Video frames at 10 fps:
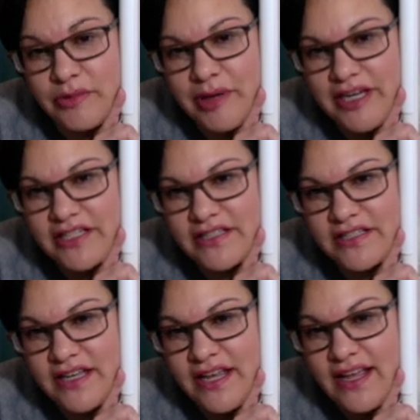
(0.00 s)
pages
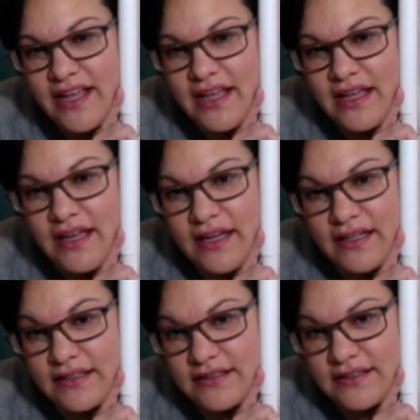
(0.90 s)

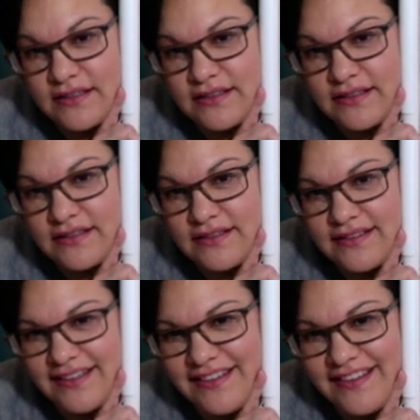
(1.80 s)
and
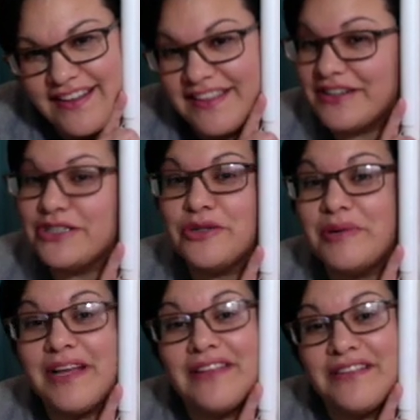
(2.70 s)
there's so
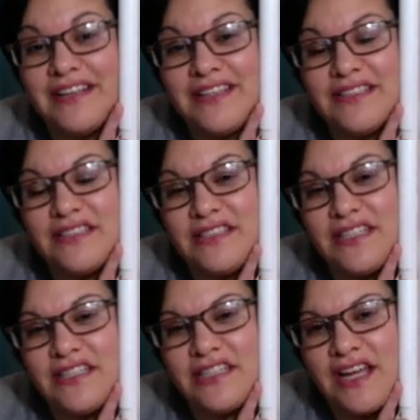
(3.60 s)
many other things to
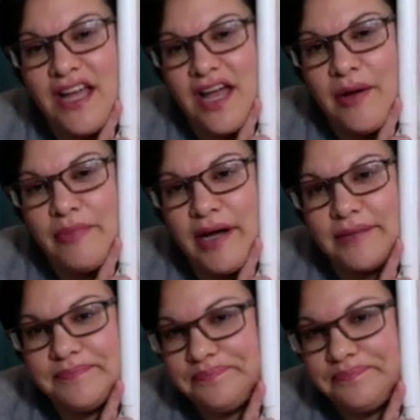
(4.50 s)
stitch, but